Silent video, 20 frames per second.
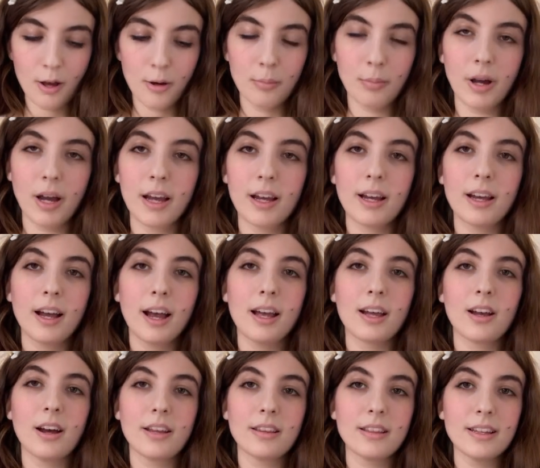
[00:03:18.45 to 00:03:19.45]
But I
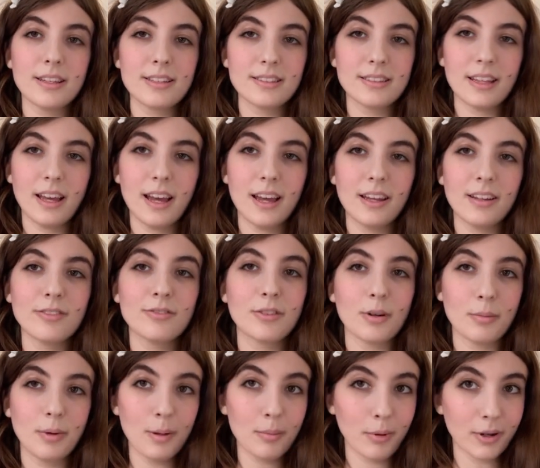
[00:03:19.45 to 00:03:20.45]
got this set for
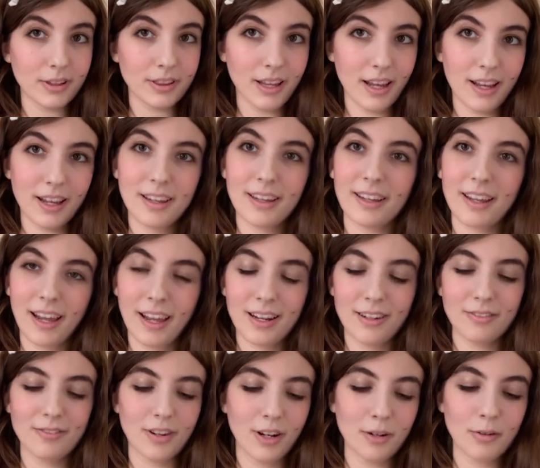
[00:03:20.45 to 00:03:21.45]
my birthday.
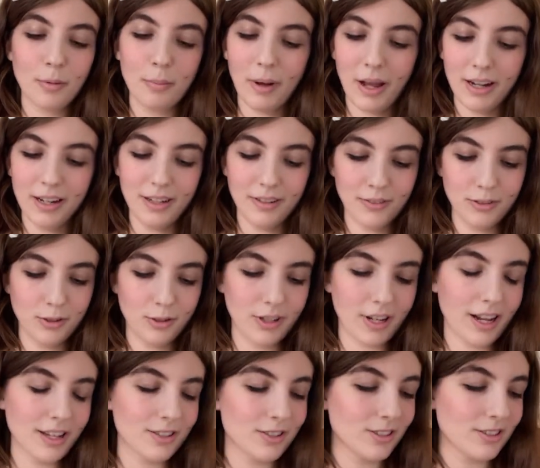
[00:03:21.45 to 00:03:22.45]
Again, very repetitive. You
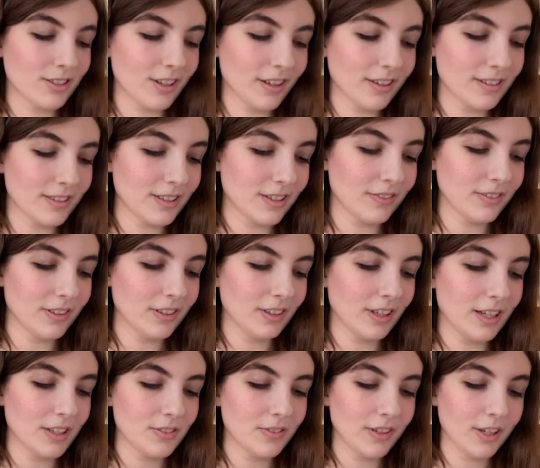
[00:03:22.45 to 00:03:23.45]
guys just saw this stuff in the
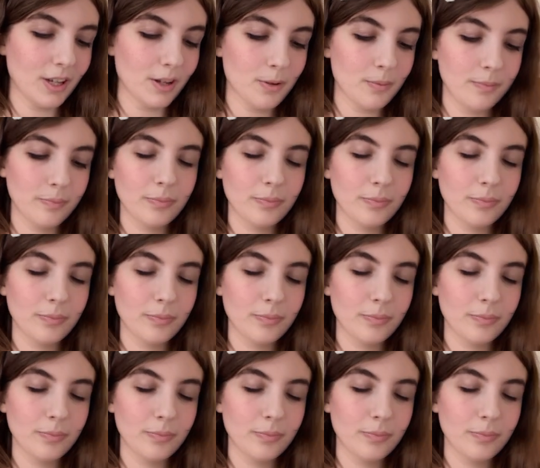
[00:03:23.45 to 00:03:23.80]
last video.